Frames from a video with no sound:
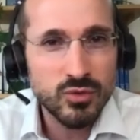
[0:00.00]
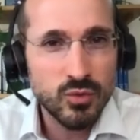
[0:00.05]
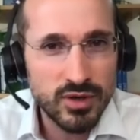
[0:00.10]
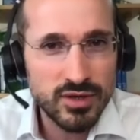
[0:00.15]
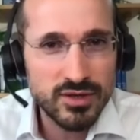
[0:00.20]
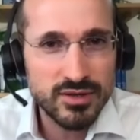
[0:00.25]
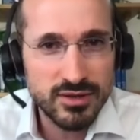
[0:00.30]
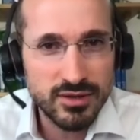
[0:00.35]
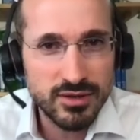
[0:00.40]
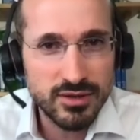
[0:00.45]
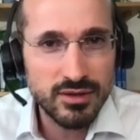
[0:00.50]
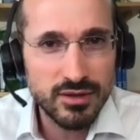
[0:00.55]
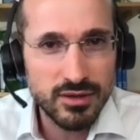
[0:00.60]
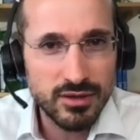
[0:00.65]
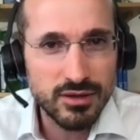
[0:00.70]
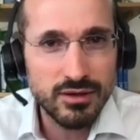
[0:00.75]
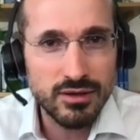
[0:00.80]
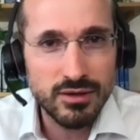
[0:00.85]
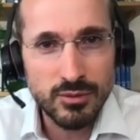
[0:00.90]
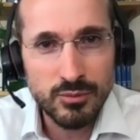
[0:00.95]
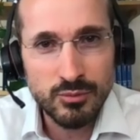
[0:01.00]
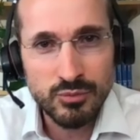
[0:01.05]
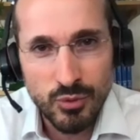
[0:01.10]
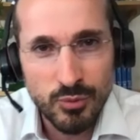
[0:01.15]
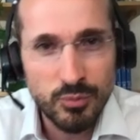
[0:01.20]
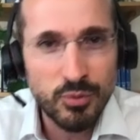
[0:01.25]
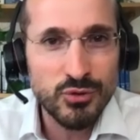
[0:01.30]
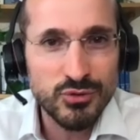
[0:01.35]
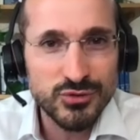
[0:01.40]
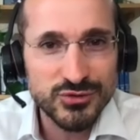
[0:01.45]
what was
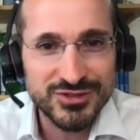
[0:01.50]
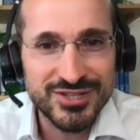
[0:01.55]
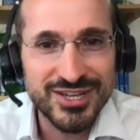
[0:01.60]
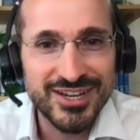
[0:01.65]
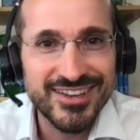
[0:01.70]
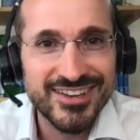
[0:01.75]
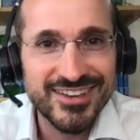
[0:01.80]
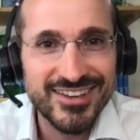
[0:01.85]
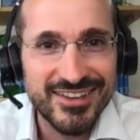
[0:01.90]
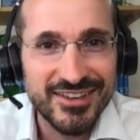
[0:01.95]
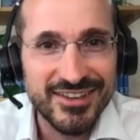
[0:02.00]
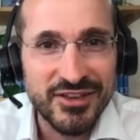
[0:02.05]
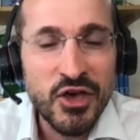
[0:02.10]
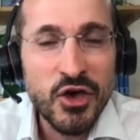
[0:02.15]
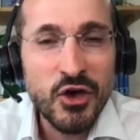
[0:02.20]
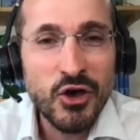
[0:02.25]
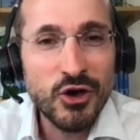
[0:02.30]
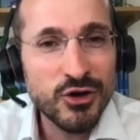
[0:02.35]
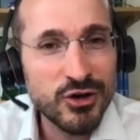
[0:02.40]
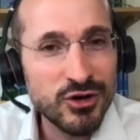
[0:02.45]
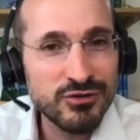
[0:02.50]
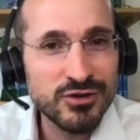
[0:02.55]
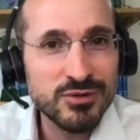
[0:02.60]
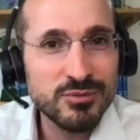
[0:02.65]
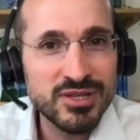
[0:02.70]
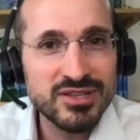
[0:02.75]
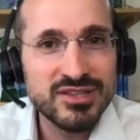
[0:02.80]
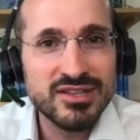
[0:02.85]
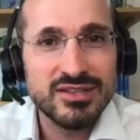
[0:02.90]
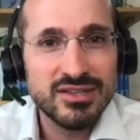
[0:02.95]
proposed, a
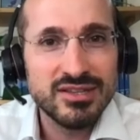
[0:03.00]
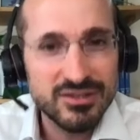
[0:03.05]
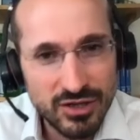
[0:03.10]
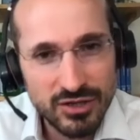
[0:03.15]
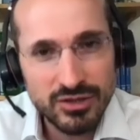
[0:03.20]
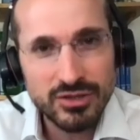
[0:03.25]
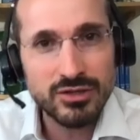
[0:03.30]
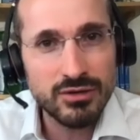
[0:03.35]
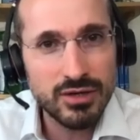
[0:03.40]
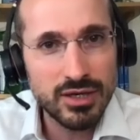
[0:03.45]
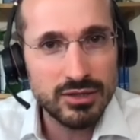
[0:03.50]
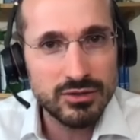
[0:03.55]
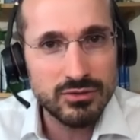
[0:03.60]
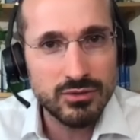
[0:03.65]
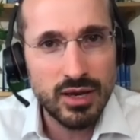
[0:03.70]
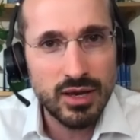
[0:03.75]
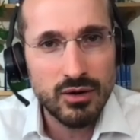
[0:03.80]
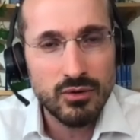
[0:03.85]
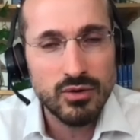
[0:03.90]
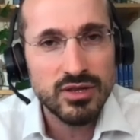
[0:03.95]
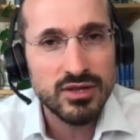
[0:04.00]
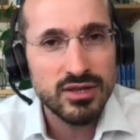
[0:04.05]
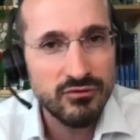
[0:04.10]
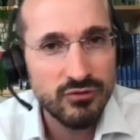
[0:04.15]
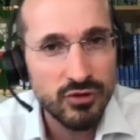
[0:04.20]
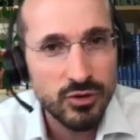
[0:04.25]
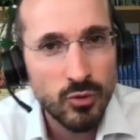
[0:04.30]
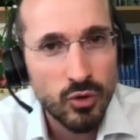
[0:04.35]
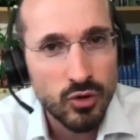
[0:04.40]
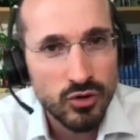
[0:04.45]
government that is not going to increase
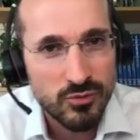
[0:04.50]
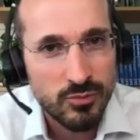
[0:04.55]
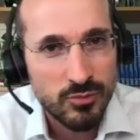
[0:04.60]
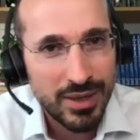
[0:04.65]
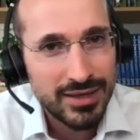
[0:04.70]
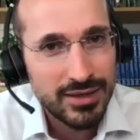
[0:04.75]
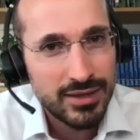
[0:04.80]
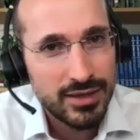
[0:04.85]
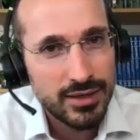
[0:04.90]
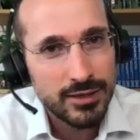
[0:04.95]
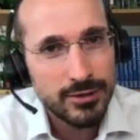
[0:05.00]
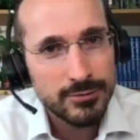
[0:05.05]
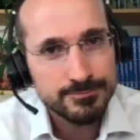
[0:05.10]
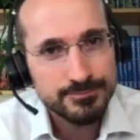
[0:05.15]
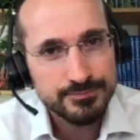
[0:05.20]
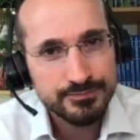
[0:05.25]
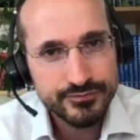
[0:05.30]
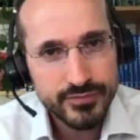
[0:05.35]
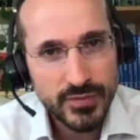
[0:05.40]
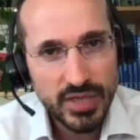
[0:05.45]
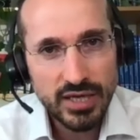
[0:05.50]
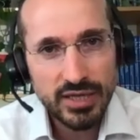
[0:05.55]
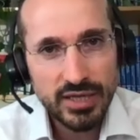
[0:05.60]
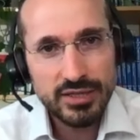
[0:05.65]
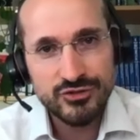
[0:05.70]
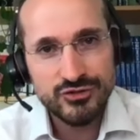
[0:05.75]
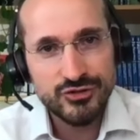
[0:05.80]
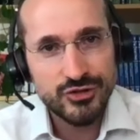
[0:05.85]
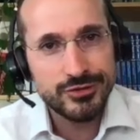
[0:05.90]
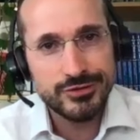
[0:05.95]
even more spending
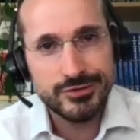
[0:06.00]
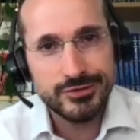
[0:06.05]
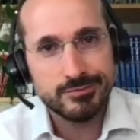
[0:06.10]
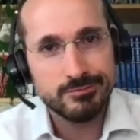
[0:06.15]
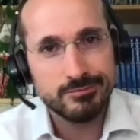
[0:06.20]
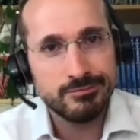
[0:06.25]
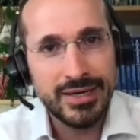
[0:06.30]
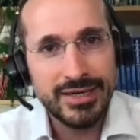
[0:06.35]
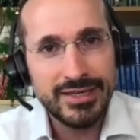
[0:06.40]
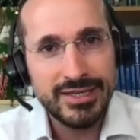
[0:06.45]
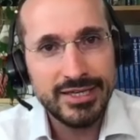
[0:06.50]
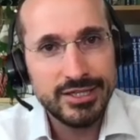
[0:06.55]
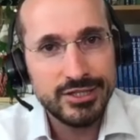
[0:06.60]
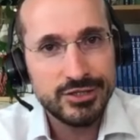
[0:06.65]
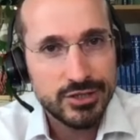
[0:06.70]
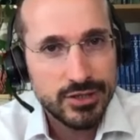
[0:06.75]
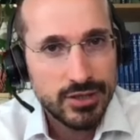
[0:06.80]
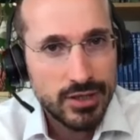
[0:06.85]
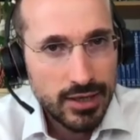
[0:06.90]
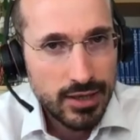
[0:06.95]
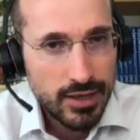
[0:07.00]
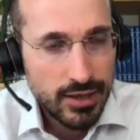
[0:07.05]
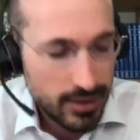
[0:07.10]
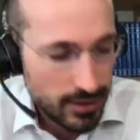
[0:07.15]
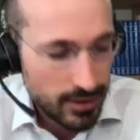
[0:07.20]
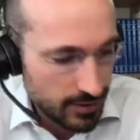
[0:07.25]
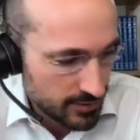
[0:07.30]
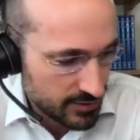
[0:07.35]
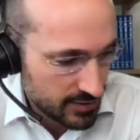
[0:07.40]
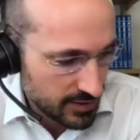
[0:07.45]
and just manage
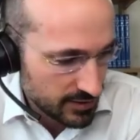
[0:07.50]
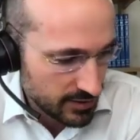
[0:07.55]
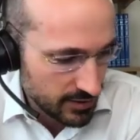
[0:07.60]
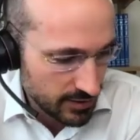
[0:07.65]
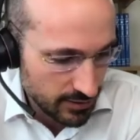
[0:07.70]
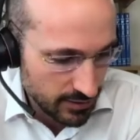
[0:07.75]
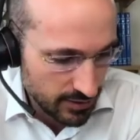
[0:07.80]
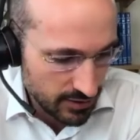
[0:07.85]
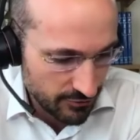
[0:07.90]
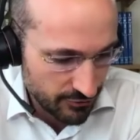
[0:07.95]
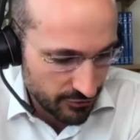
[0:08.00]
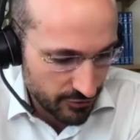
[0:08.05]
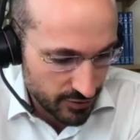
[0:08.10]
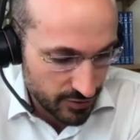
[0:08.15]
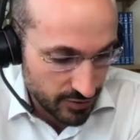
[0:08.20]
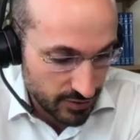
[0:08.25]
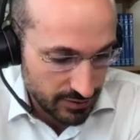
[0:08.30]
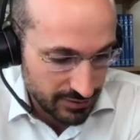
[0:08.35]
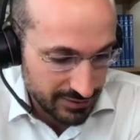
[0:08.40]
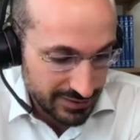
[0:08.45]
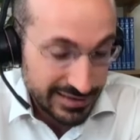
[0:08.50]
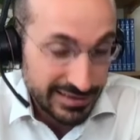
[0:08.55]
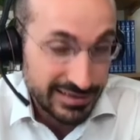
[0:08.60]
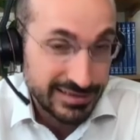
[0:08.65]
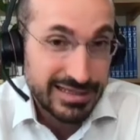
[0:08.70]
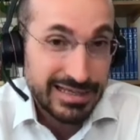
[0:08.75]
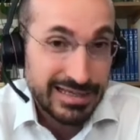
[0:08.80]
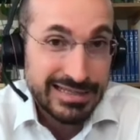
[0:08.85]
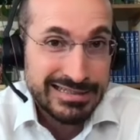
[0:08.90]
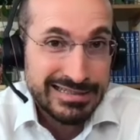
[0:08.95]
technical affairs
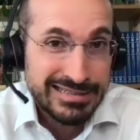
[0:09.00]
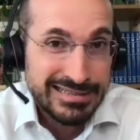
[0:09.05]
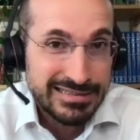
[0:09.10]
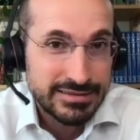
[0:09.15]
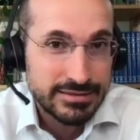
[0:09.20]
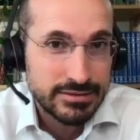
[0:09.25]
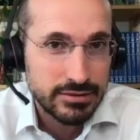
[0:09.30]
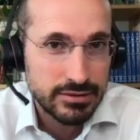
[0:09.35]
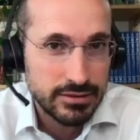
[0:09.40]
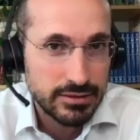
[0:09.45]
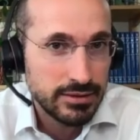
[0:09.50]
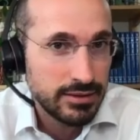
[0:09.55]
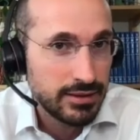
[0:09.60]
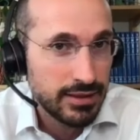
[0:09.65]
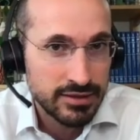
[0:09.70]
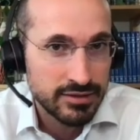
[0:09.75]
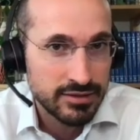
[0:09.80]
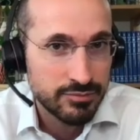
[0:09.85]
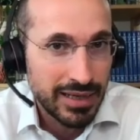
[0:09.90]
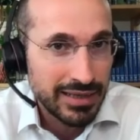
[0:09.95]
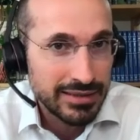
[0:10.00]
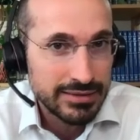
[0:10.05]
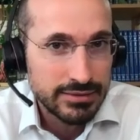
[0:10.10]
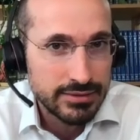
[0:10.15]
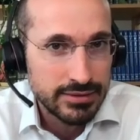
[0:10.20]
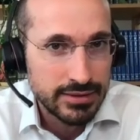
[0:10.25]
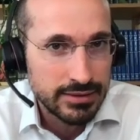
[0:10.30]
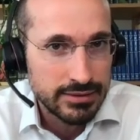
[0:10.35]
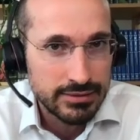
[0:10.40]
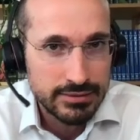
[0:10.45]
is at least less bad
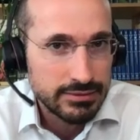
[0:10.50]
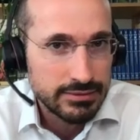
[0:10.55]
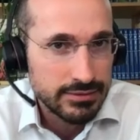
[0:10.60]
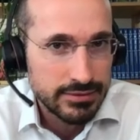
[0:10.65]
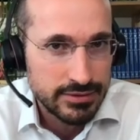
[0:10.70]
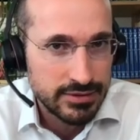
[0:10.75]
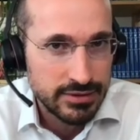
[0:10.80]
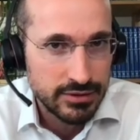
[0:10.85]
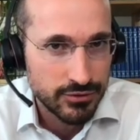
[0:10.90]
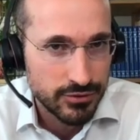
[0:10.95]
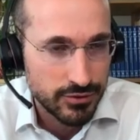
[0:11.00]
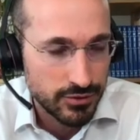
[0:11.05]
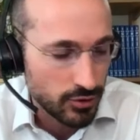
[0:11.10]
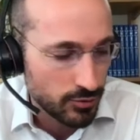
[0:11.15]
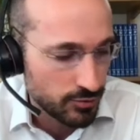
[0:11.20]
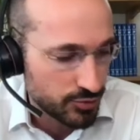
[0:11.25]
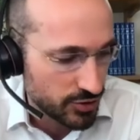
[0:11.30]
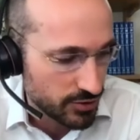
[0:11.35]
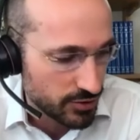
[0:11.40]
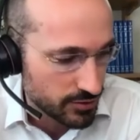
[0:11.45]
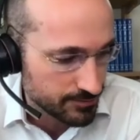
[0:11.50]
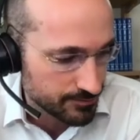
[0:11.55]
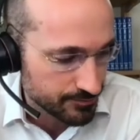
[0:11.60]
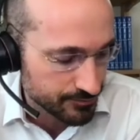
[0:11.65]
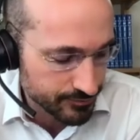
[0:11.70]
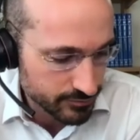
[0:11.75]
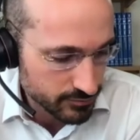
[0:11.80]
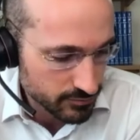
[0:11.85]
than the other options.